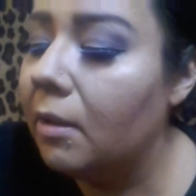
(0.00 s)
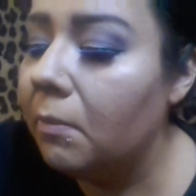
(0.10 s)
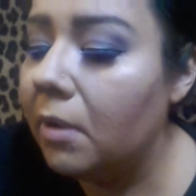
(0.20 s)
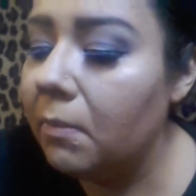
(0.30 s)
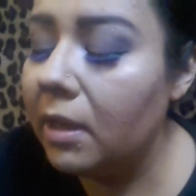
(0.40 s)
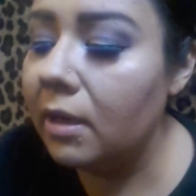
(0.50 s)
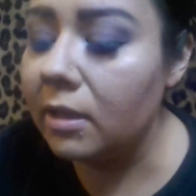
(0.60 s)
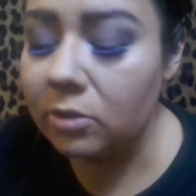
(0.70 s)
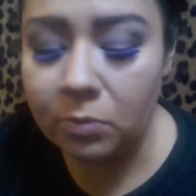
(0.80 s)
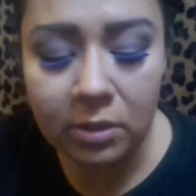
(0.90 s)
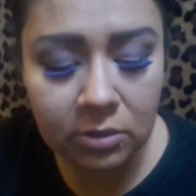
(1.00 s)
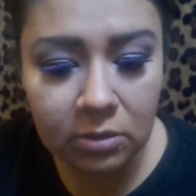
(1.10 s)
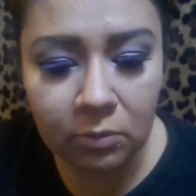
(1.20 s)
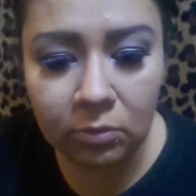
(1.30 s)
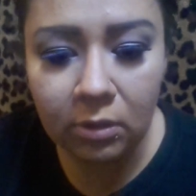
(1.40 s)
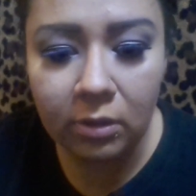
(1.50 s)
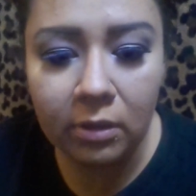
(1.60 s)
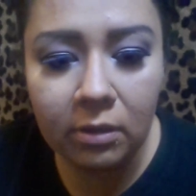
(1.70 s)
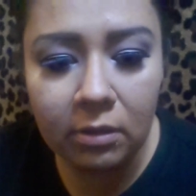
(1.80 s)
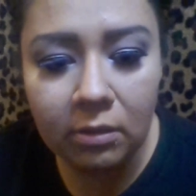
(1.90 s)
But me, not so much. It would
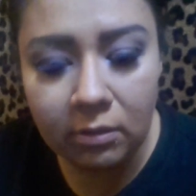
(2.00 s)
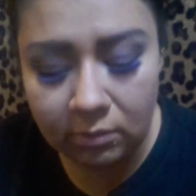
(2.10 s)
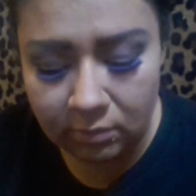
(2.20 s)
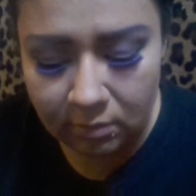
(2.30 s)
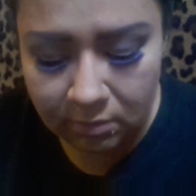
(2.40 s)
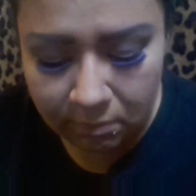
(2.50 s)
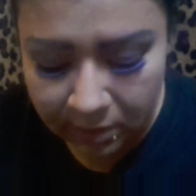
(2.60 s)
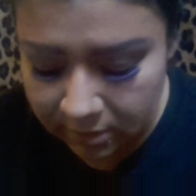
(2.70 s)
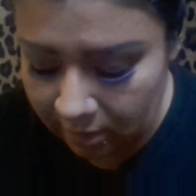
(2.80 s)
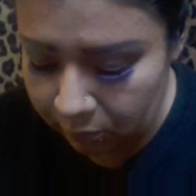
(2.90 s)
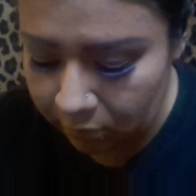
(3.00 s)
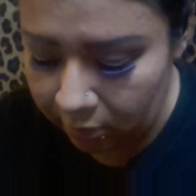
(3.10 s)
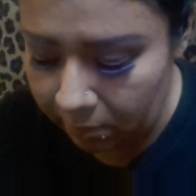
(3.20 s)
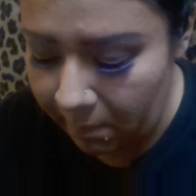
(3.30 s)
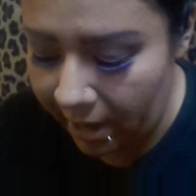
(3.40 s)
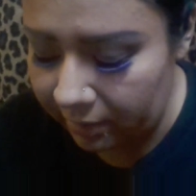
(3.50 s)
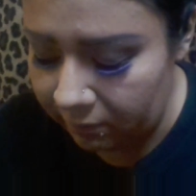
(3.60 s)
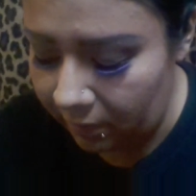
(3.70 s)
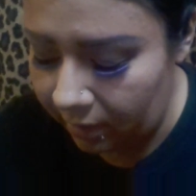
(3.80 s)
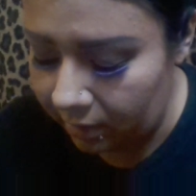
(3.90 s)
look, my skin would look
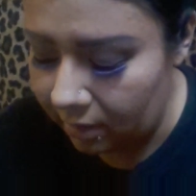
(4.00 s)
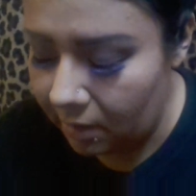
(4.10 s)
magnified.